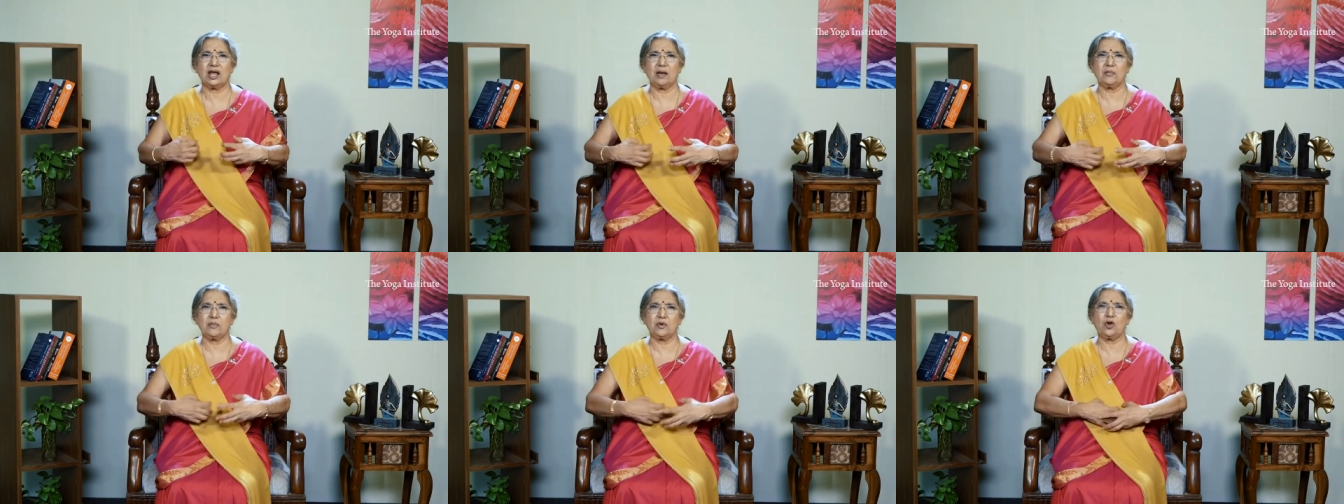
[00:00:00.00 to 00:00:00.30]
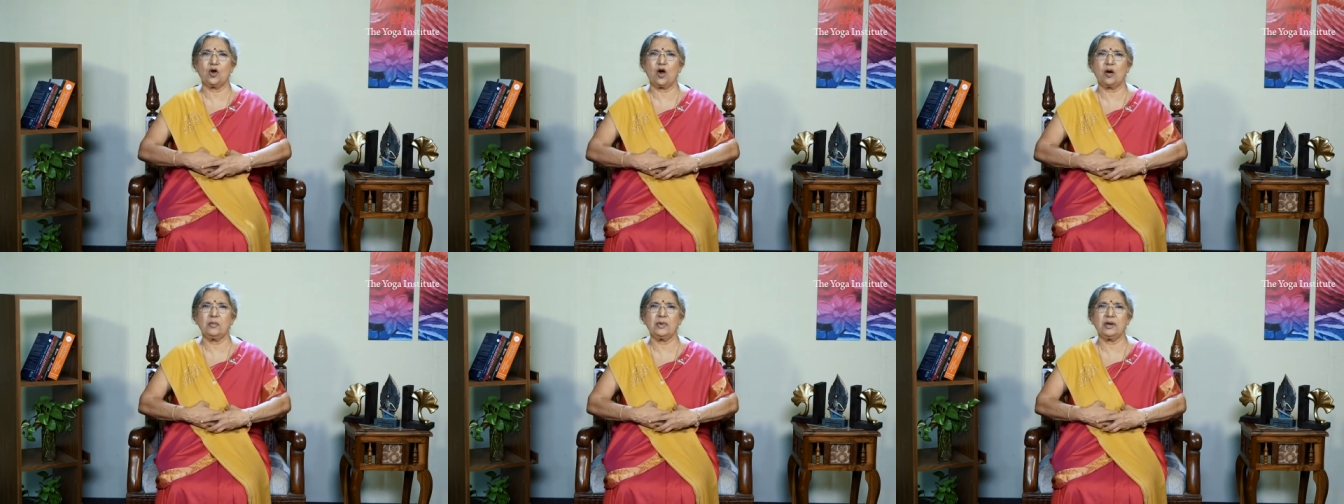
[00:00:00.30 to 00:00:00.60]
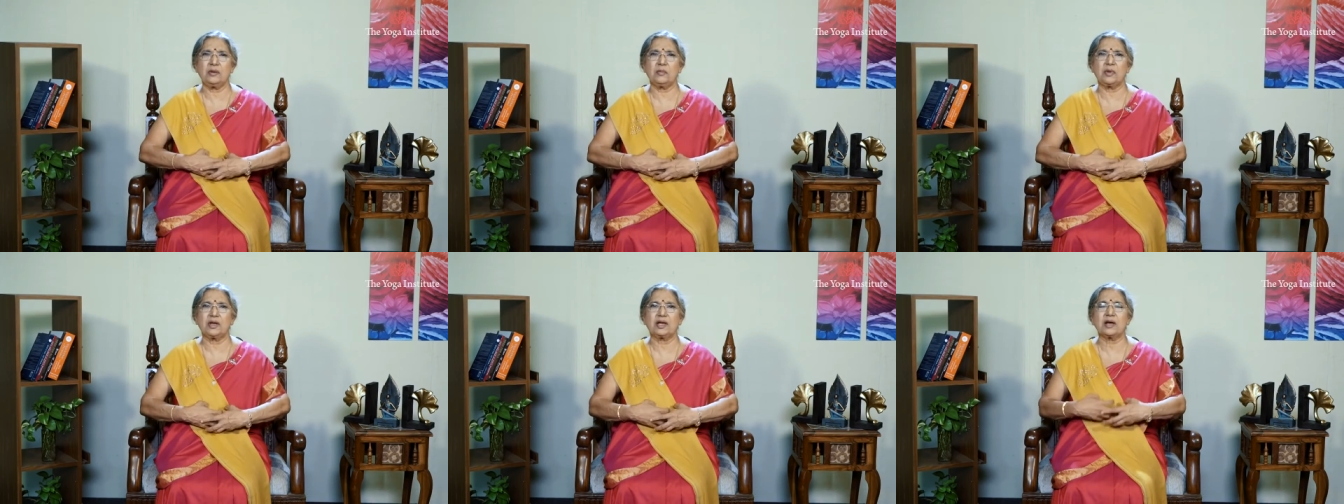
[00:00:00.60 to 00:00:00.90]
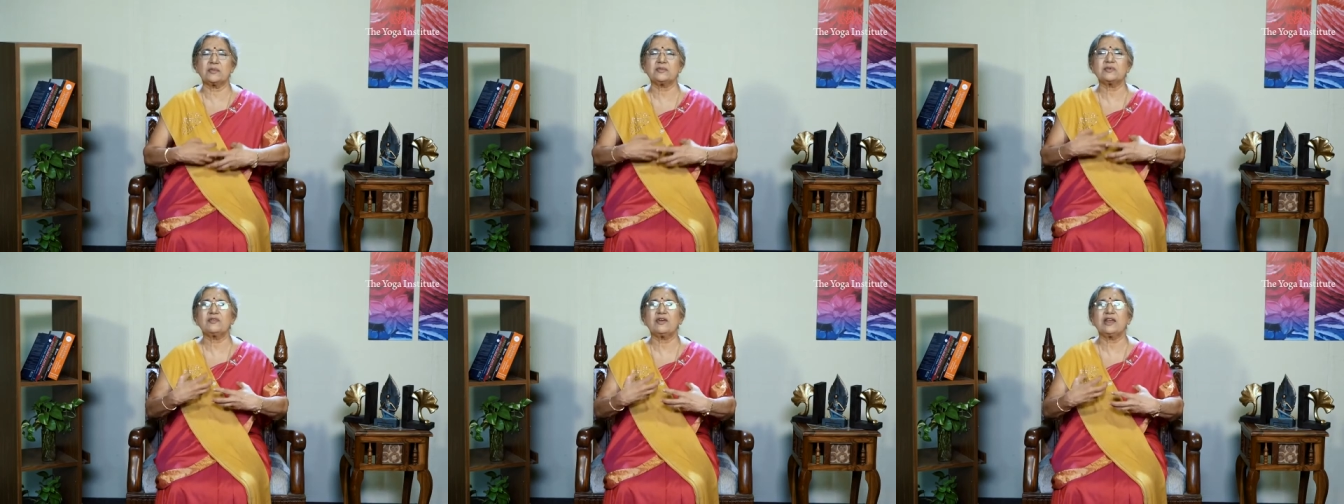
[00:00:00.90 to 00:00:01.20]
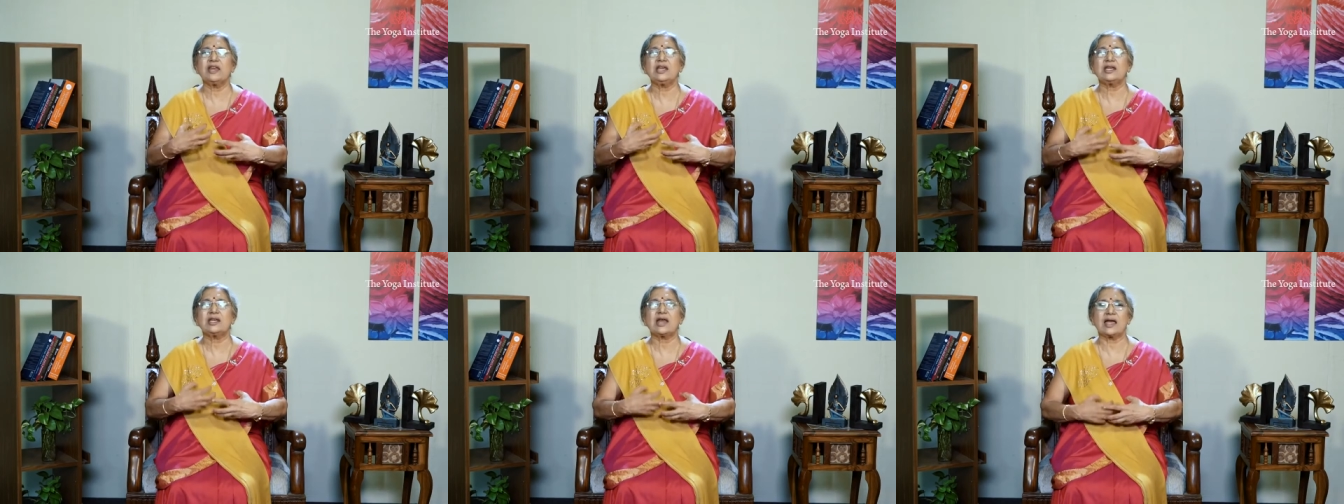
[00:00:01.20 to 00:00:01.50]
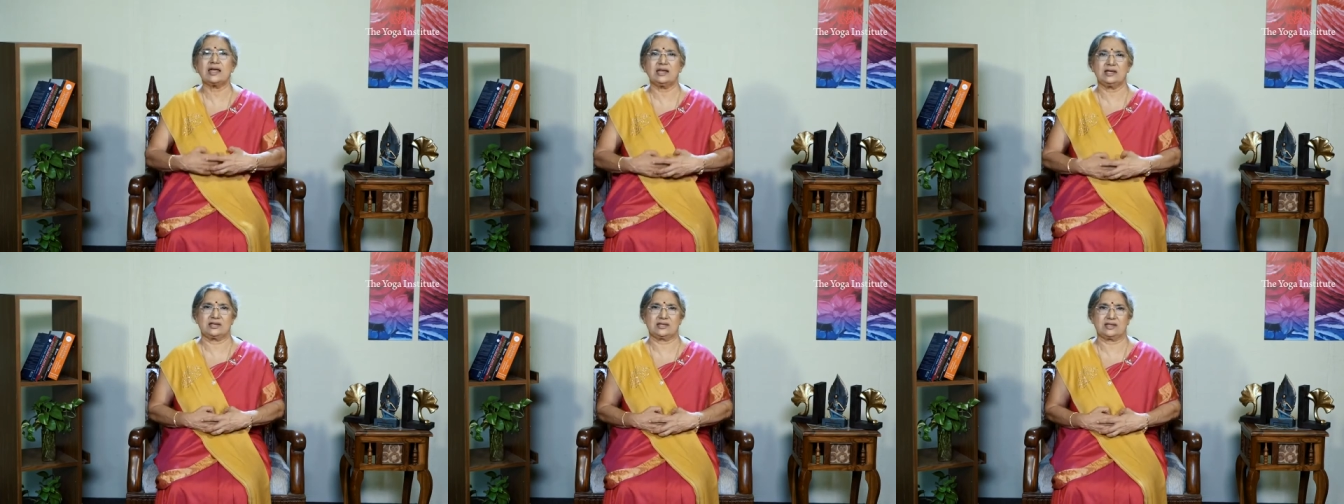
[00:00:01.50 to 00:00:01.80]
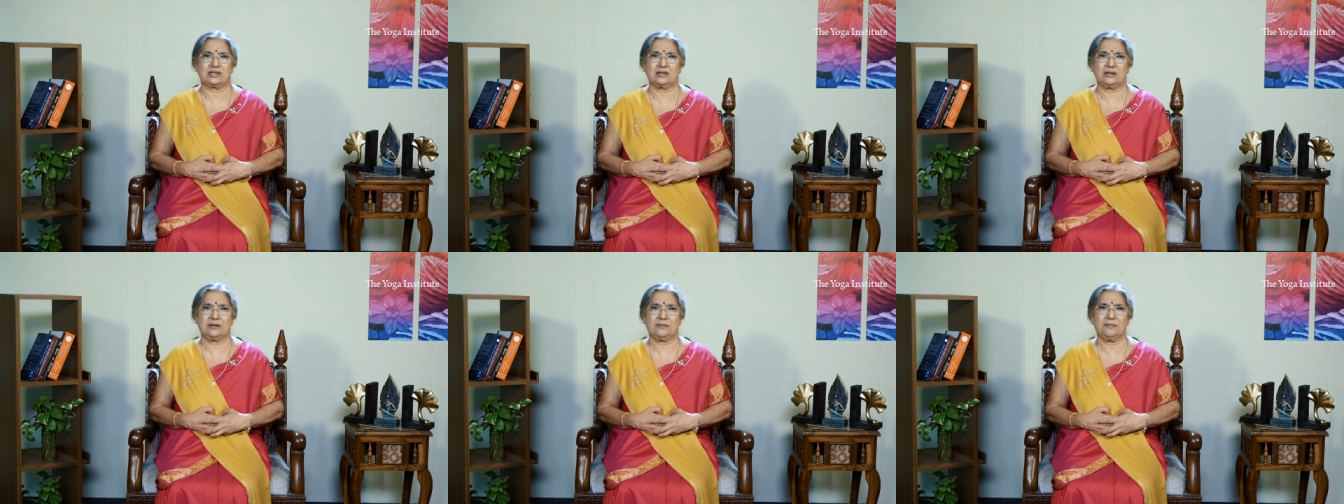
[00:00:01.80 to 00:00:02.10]
abdomen becomes very tight.
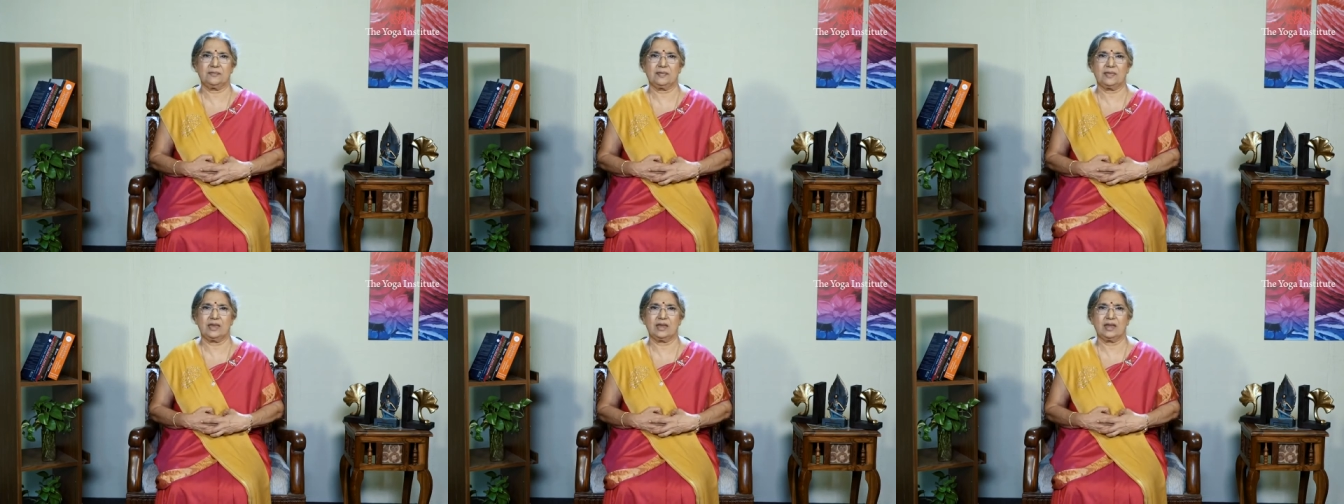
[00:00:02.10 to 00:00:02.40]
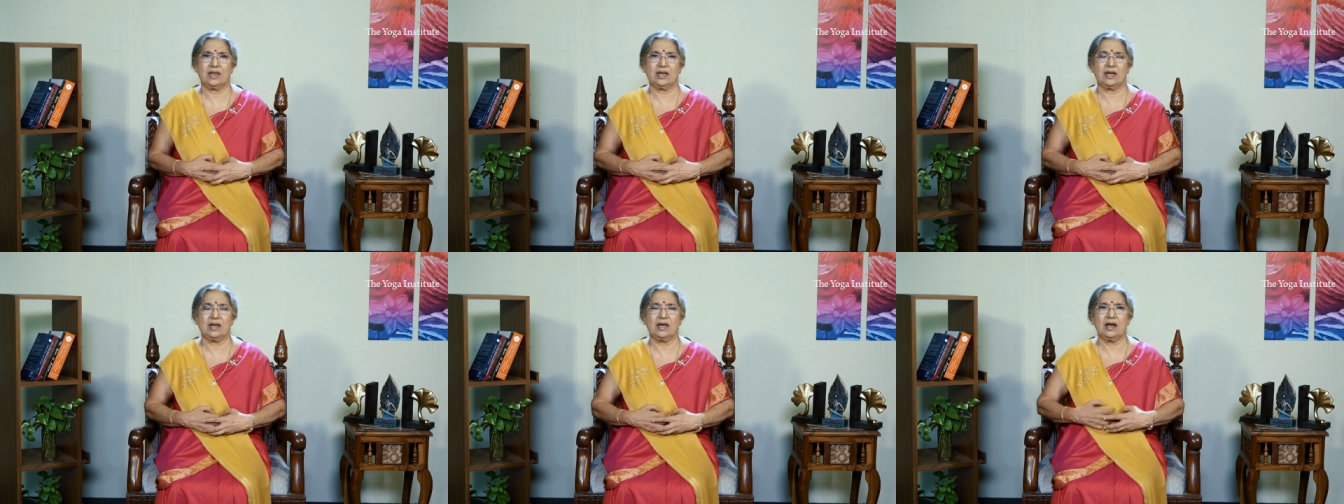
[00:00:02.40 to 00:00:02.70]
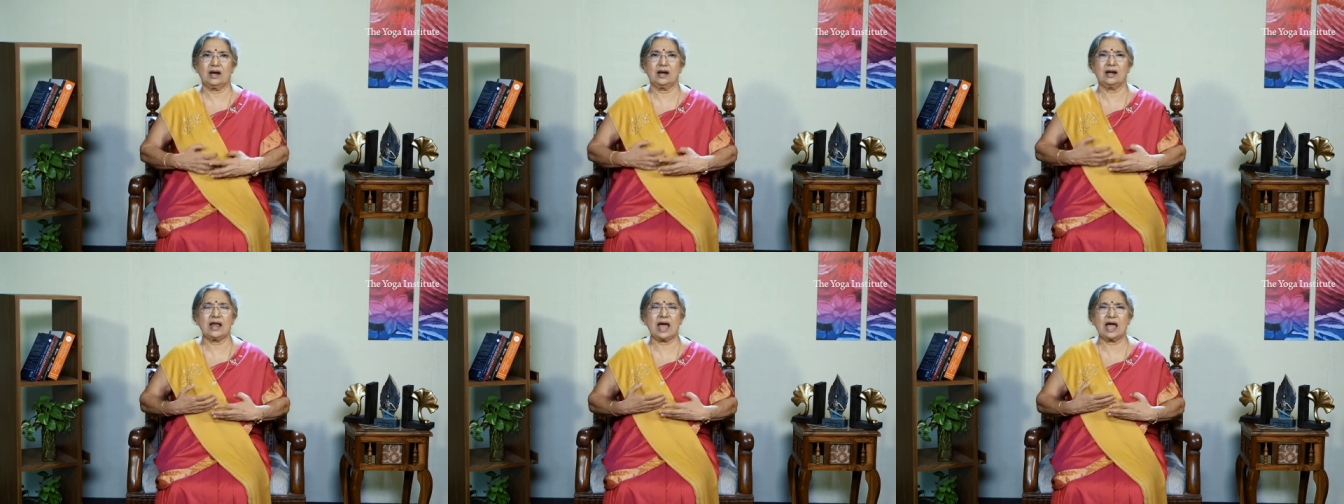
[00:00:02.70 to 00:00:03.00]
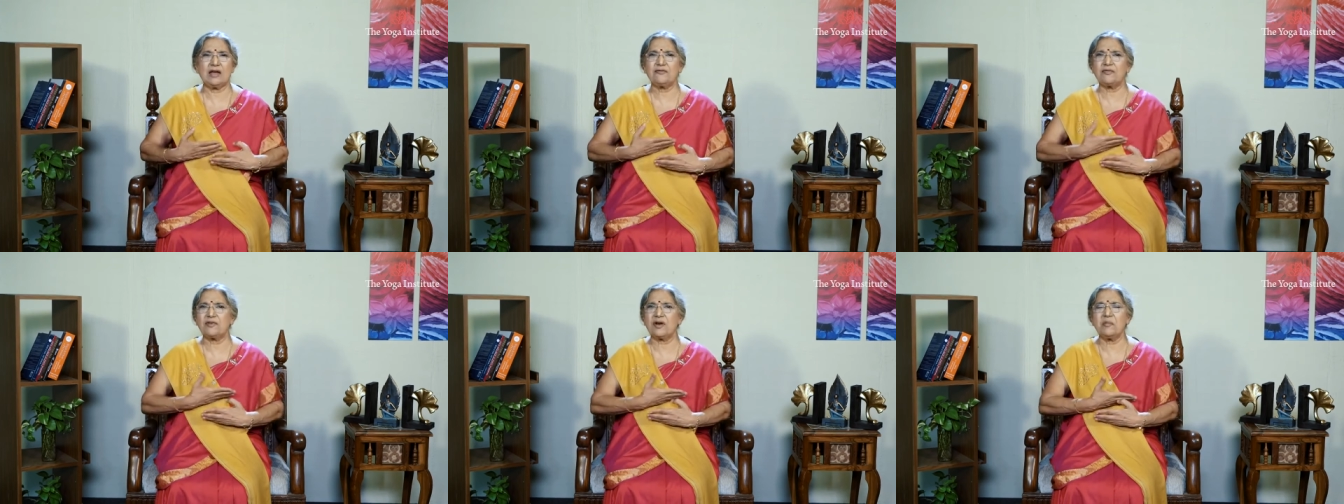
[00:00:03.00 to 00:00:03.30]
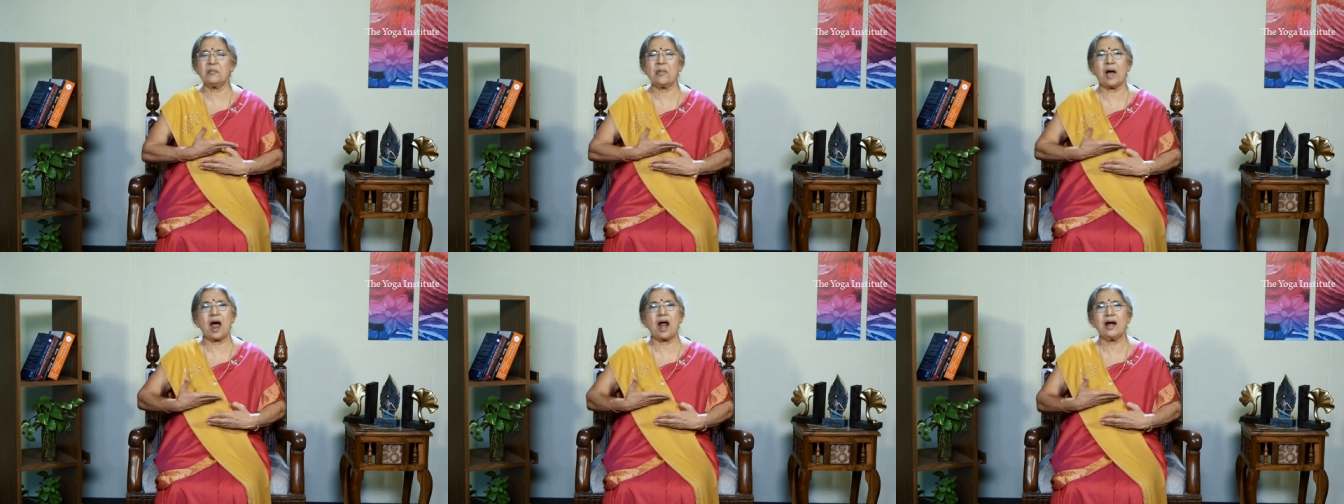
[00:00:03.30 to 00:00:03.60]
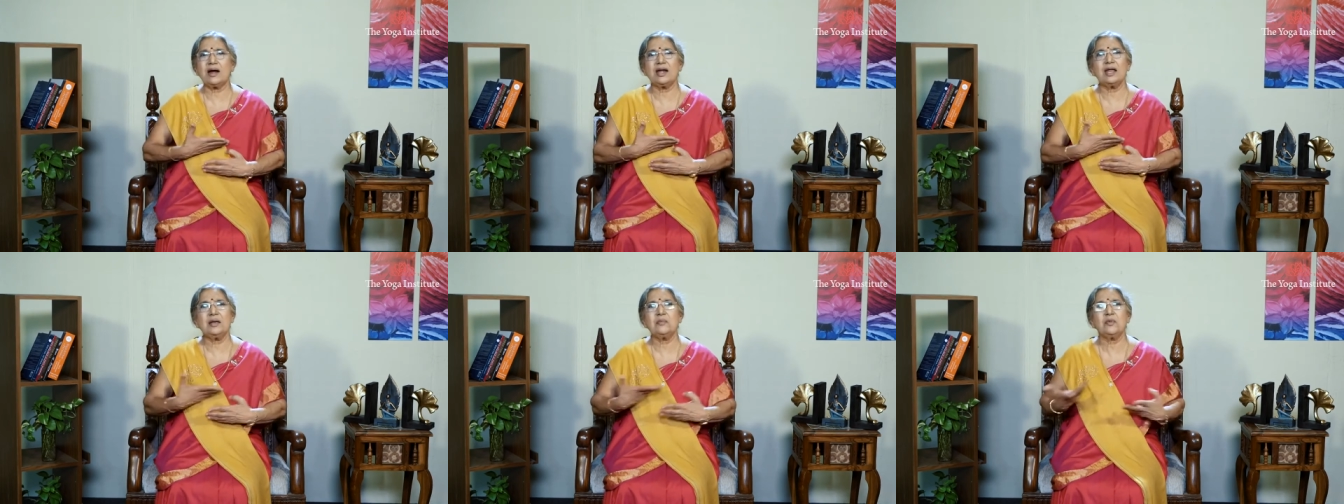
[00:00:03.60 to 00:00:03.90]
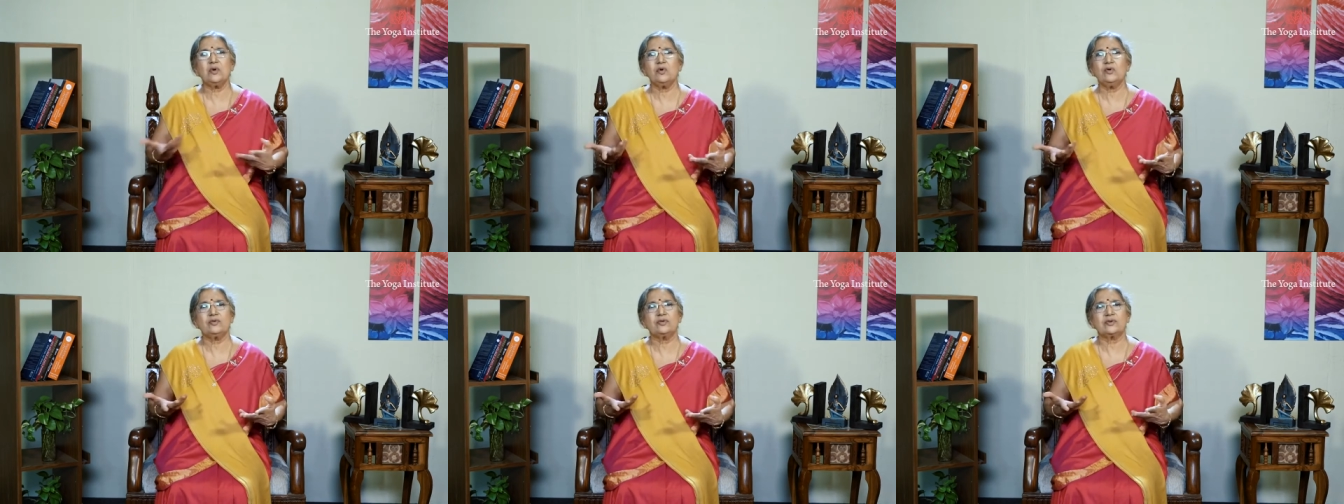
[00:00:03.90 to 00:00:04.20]
Diaphragm hardly
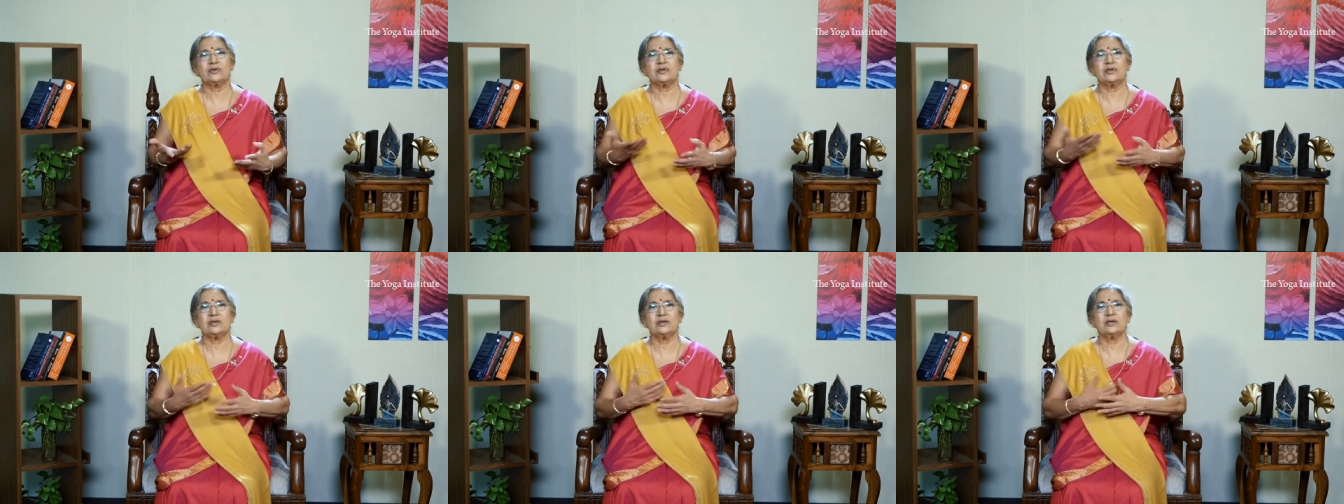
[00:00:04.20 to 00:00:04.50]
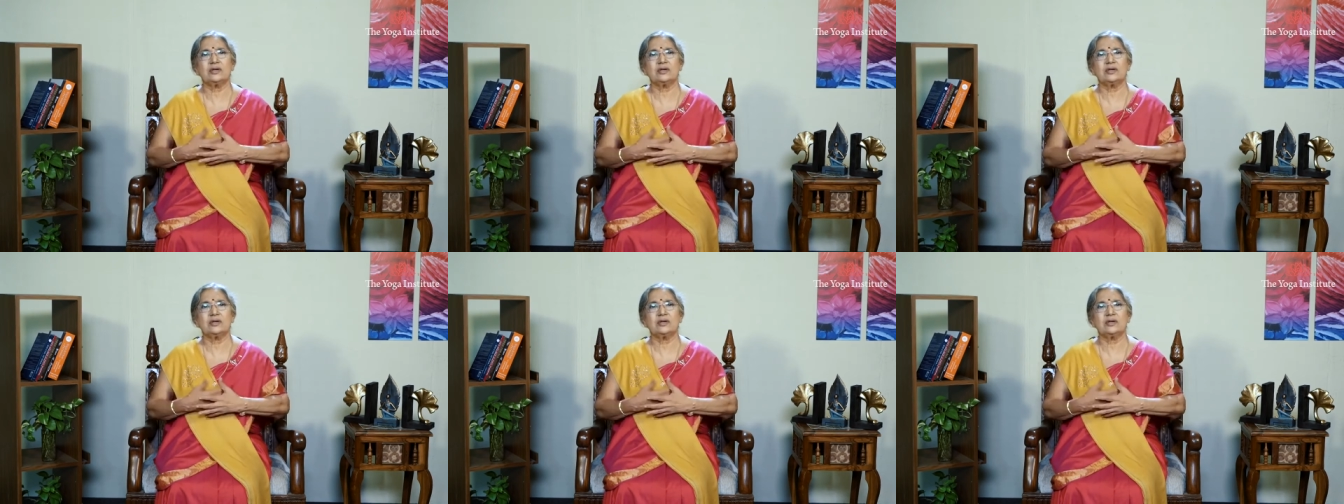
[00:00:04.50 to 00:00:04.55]
moves.